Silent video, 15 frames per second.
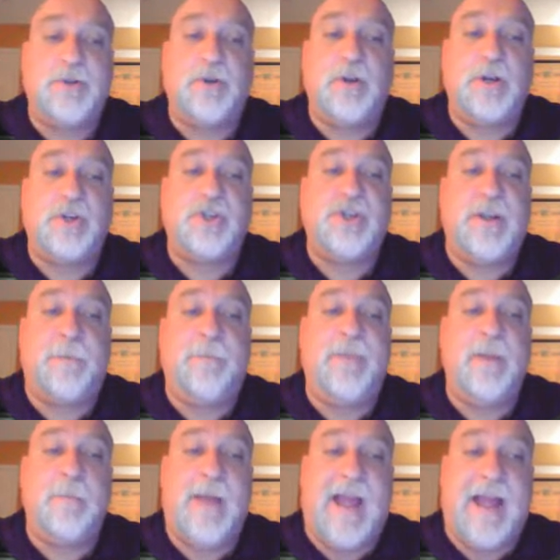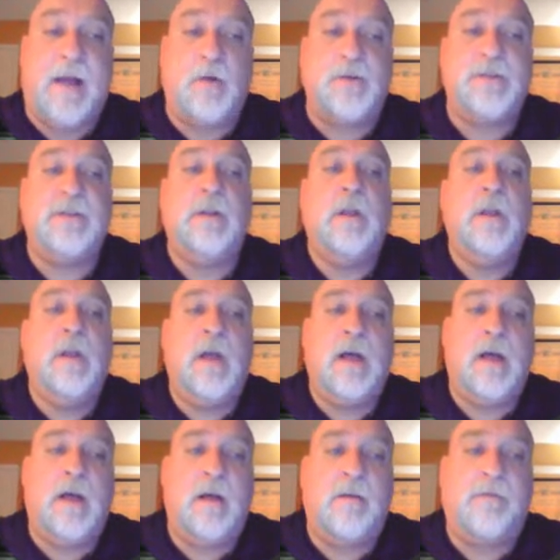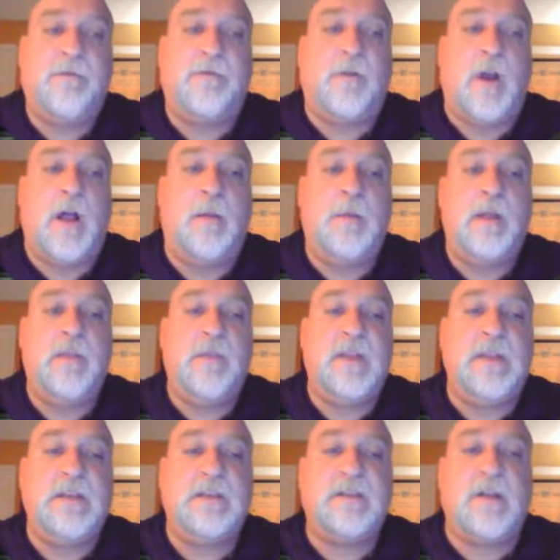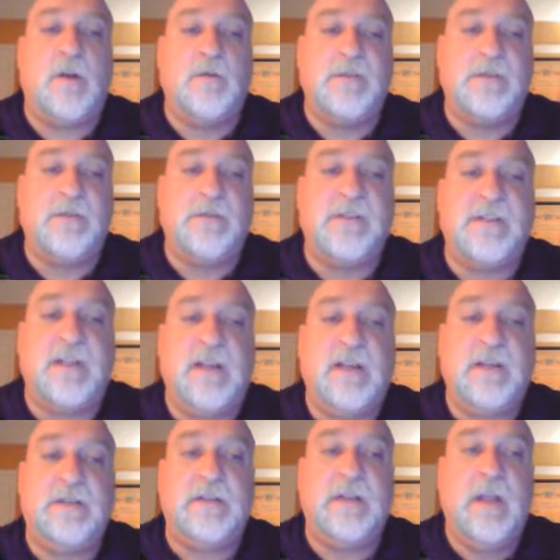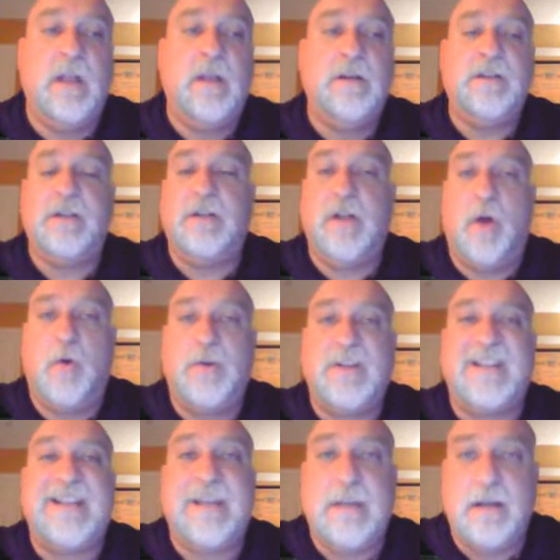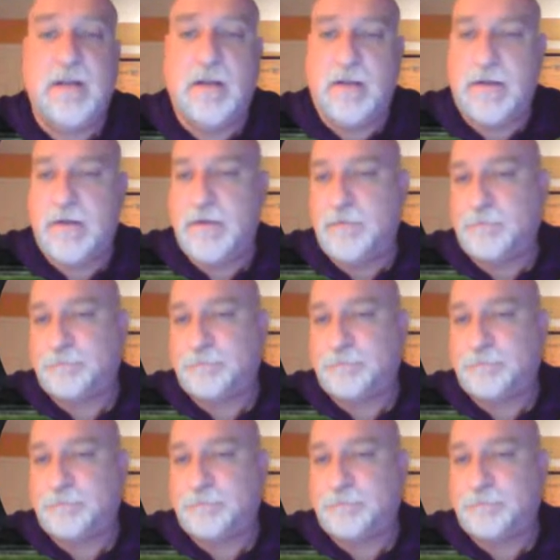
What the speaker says: You're going to ship them out from these coastal cities to go to England.